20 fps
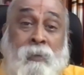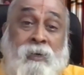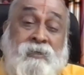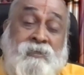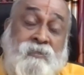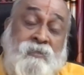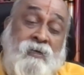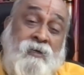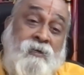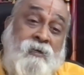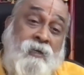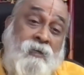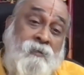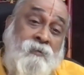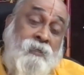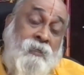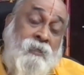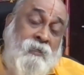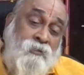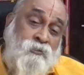But
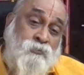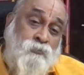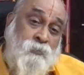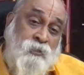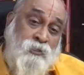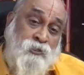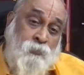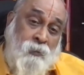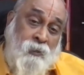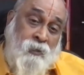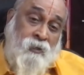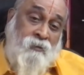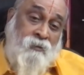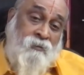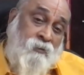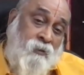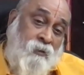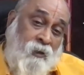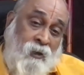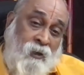certain things which were
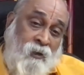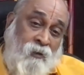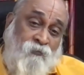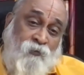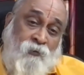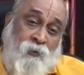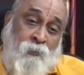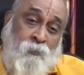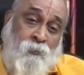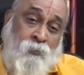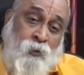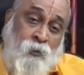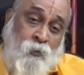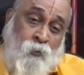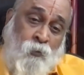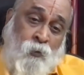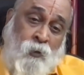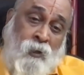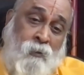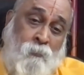there from
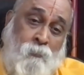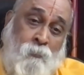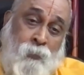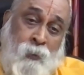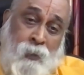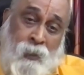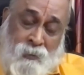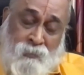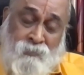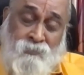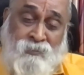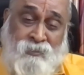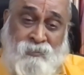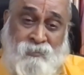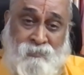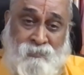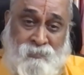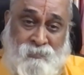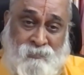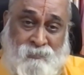your
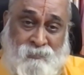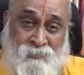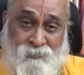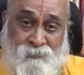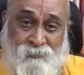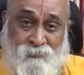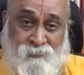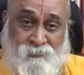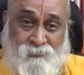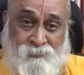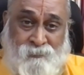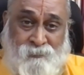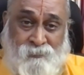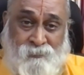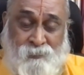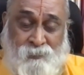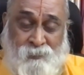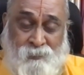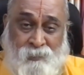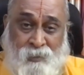birth
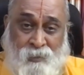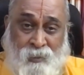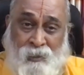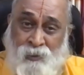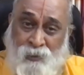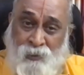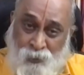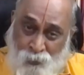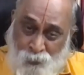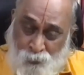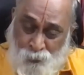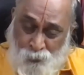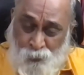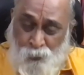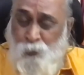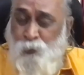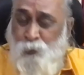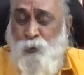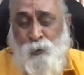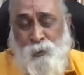
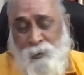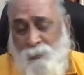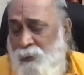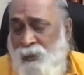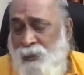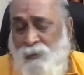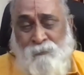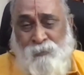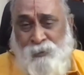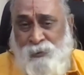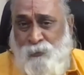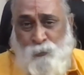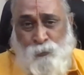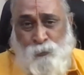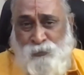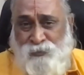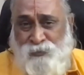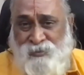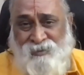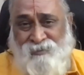continue to remain with
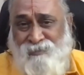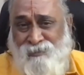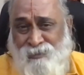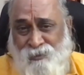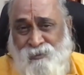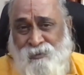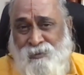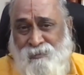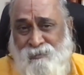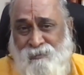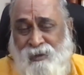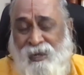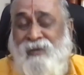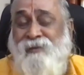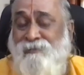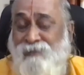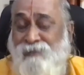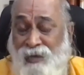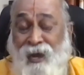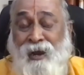you, is it not?
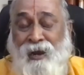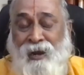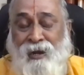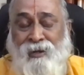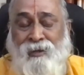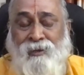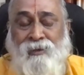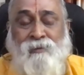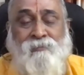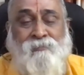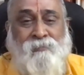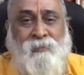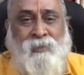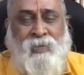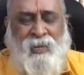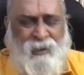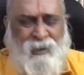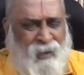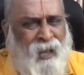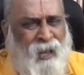Like that,
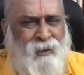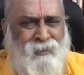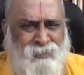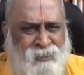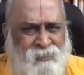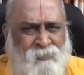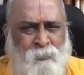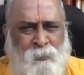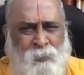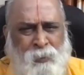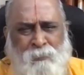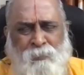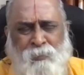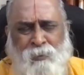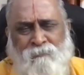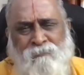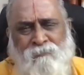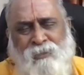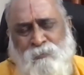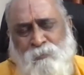there are some
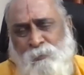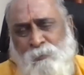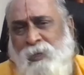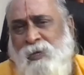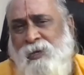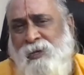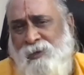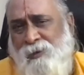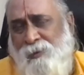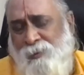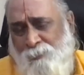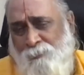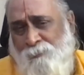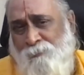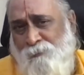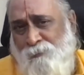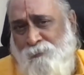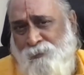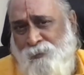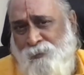people with me